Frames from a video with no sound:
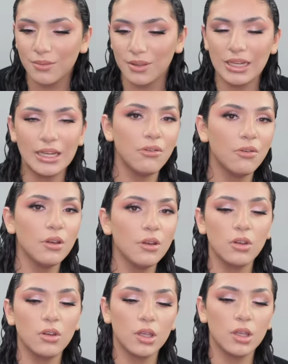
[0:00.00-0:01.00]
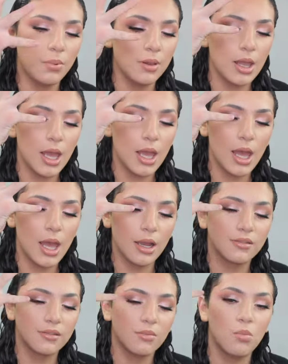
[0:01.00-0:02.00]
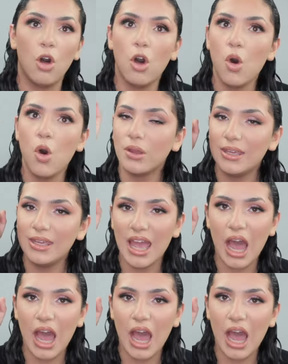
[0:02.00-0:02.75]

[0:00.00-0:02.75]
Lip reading: Like I never really do like a black smoky